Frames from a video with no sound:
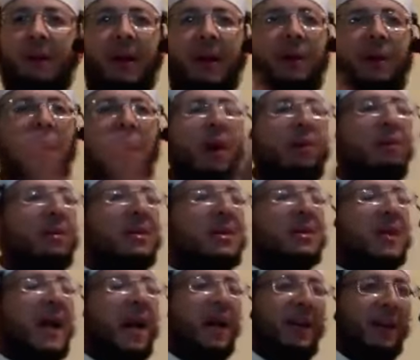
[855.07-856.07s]
And they are
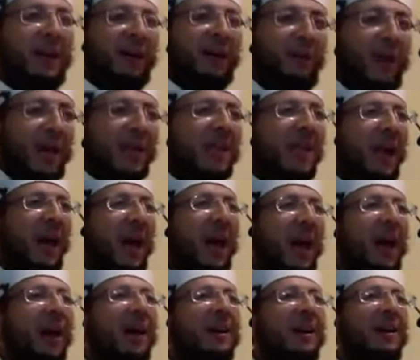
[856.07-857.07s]
reciting the
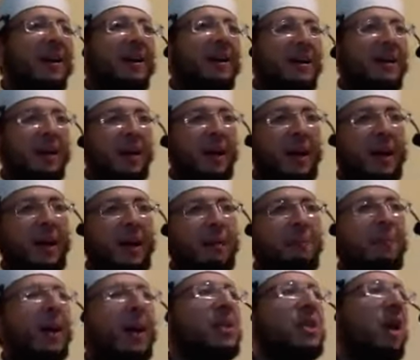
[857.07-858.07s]
Fatiha, and
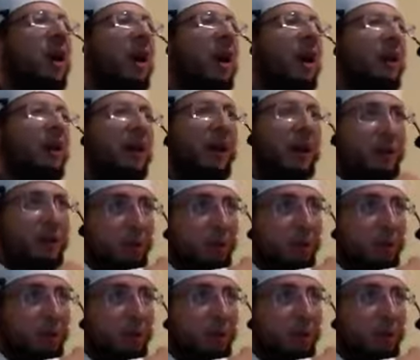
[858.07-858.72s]
mashallah,